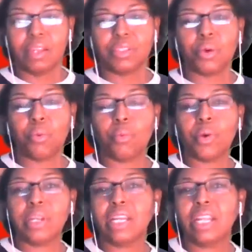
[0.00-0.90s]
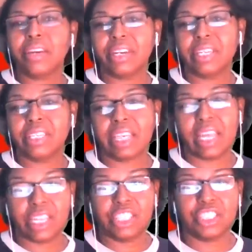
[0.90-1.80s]
So one clear
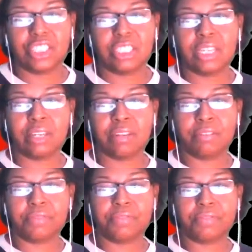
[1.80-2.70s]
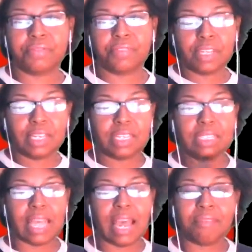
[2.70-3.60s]
indication if
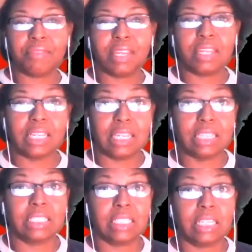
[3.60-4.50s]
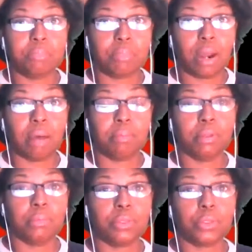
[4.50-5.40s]
he's having ED
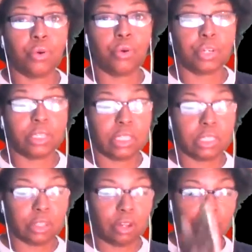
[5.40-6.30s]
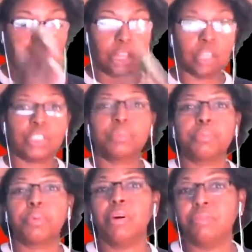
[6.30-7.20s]
problems or he's on the
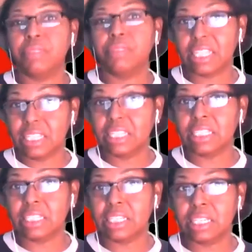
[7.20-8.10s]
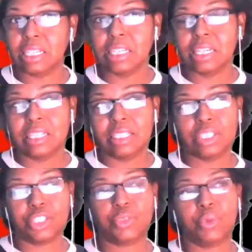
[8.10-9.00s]
cusp of an ED
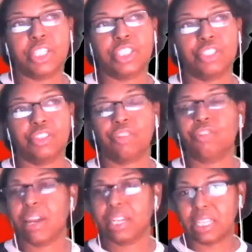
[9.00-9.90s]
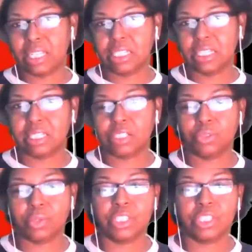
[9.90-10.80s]
situation, a chronic ED
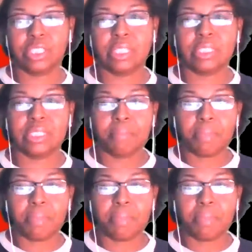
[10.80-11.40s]
situation, is